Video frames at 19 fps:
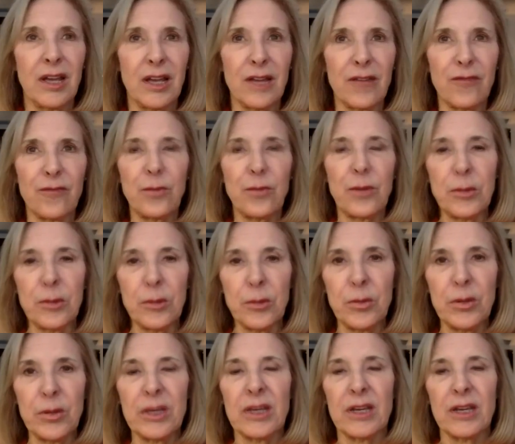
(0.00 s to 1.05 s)
If people
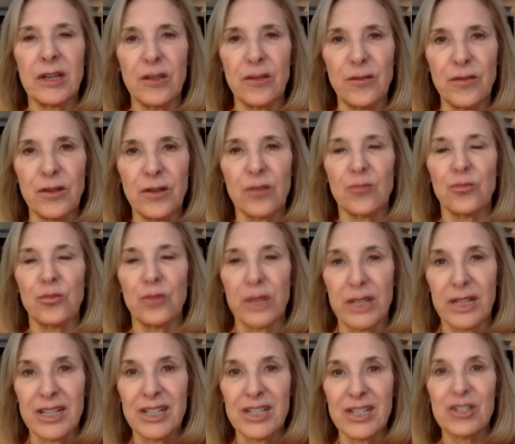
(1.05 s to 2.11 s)
begin to feel
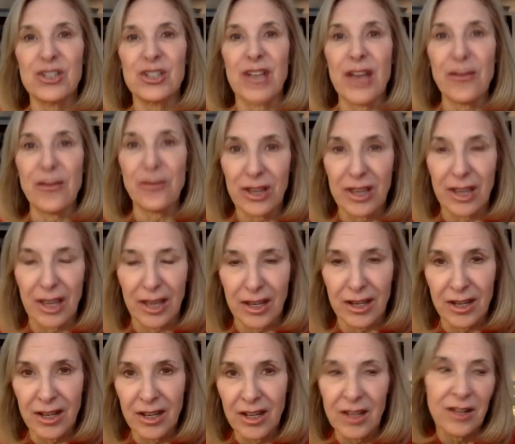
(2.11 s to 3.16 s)
really safe
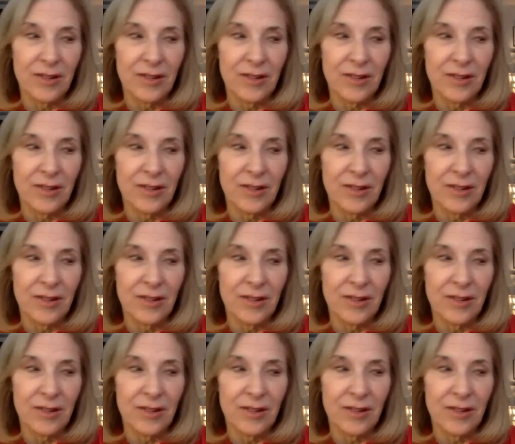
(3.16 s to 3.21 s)
again,